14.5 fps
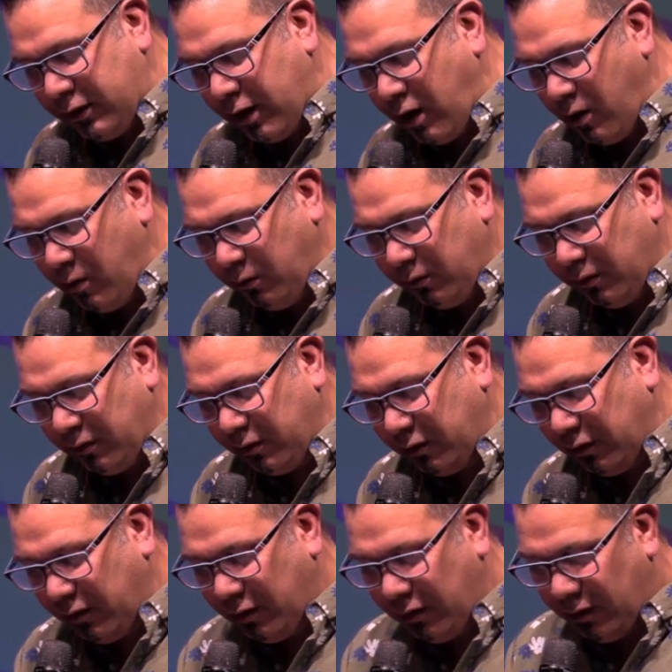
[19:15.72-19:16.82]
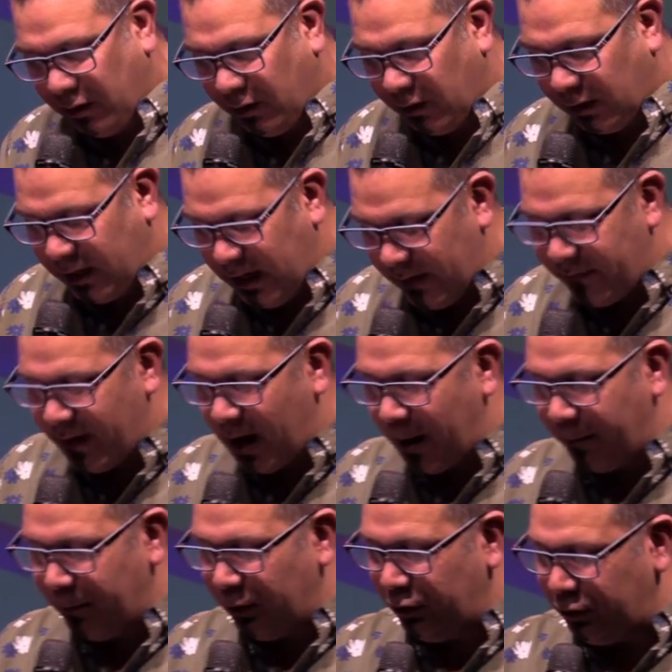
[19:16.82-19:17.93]
Don't give
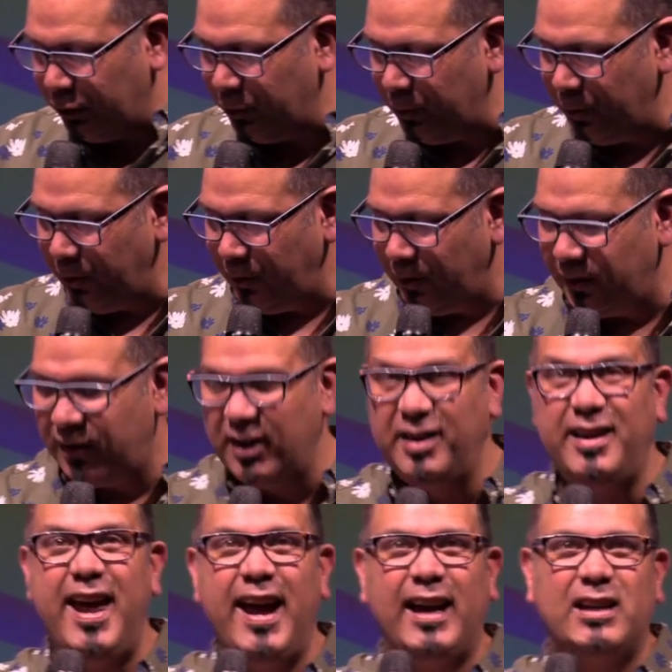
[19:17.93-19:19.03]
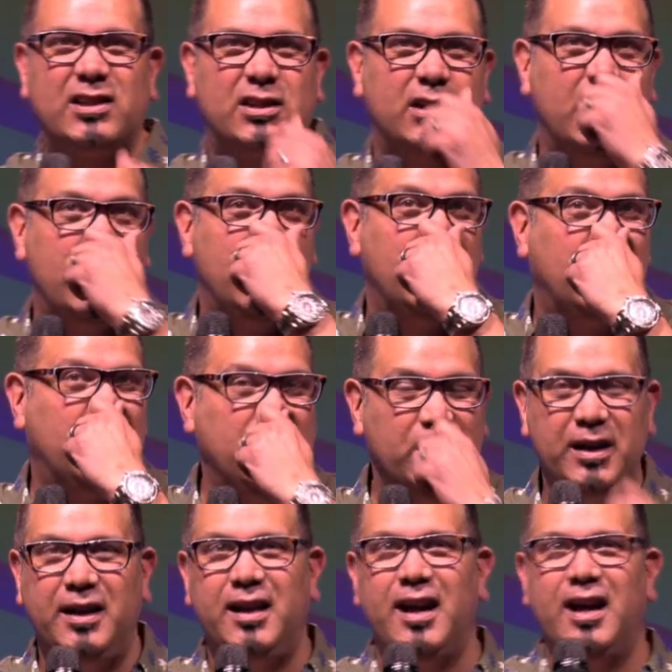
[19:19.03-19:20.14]
up. Do the next
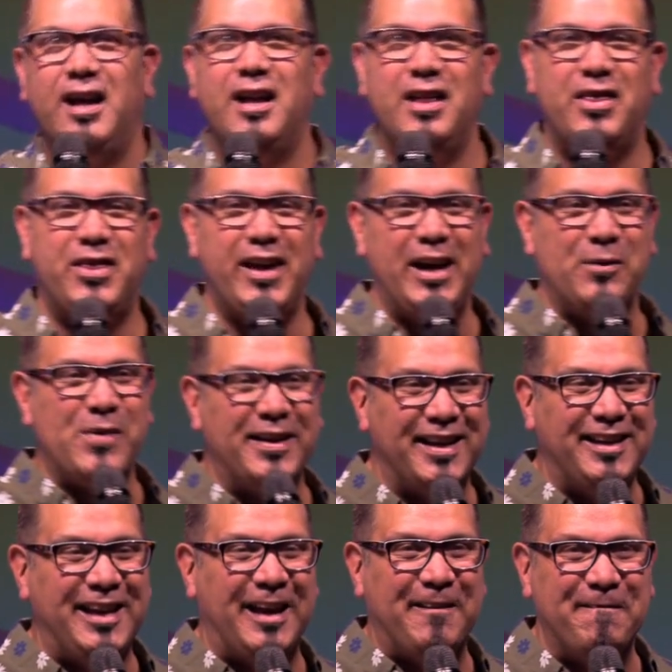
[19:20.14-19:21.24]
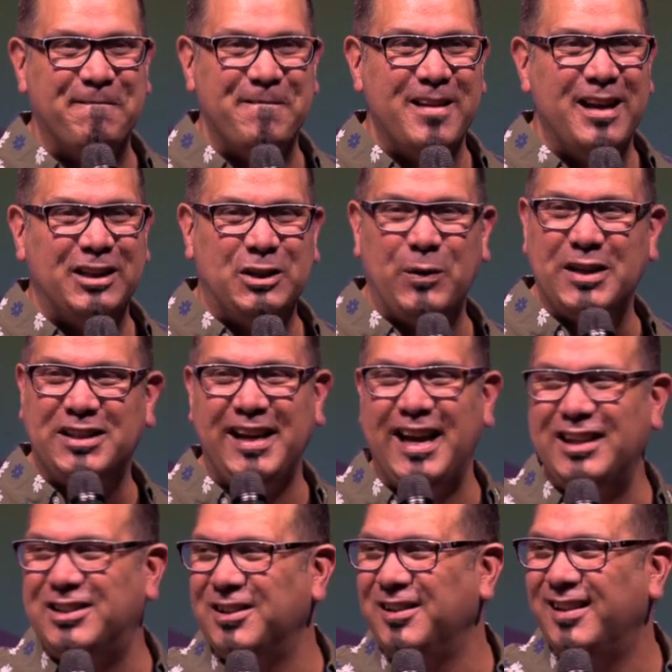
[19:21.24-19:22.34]
good thing. Write that down. So, what's the
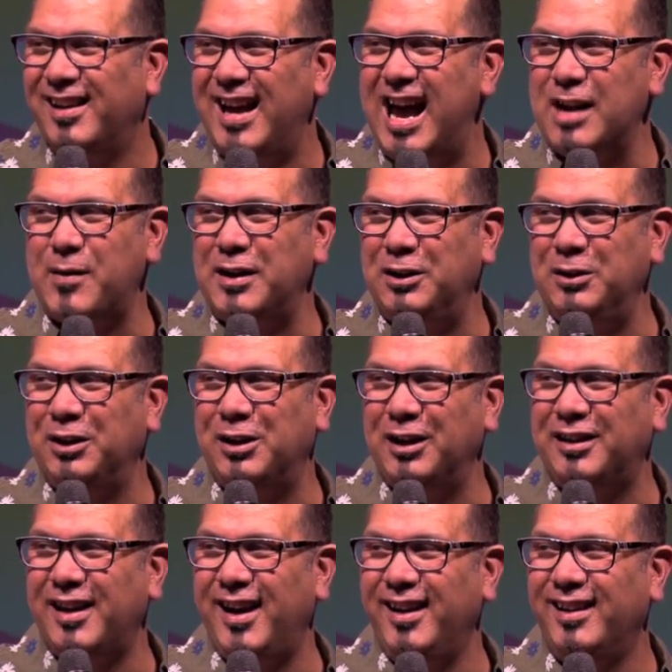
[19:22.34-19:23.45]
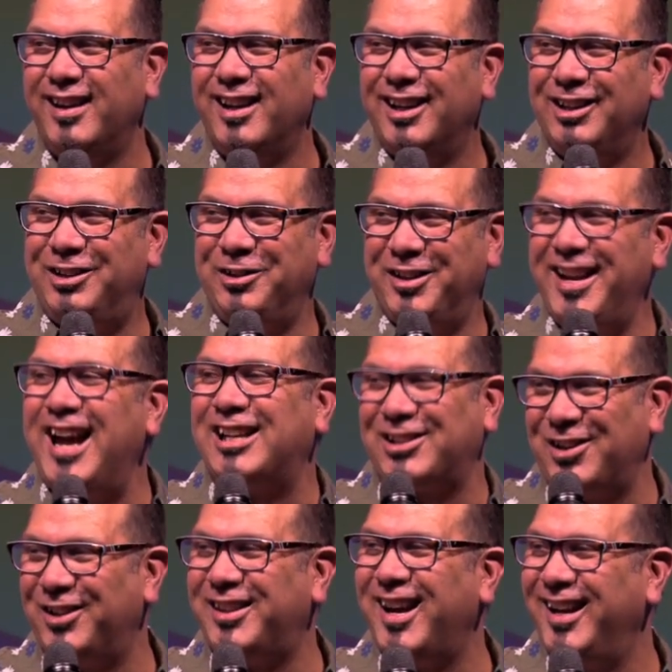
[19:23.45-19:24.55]
answer? How do I do the good thing? Do the next
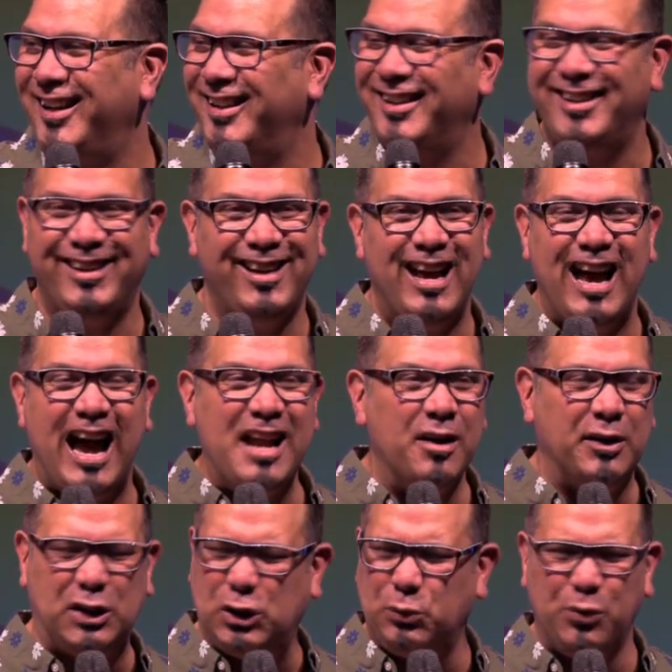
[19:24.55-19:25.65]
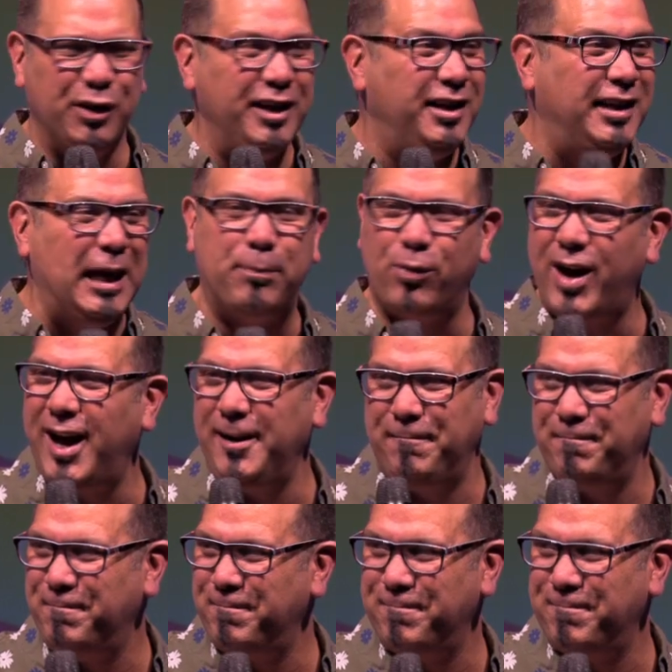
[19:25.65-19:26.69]
good thing. I know this is really deep, right?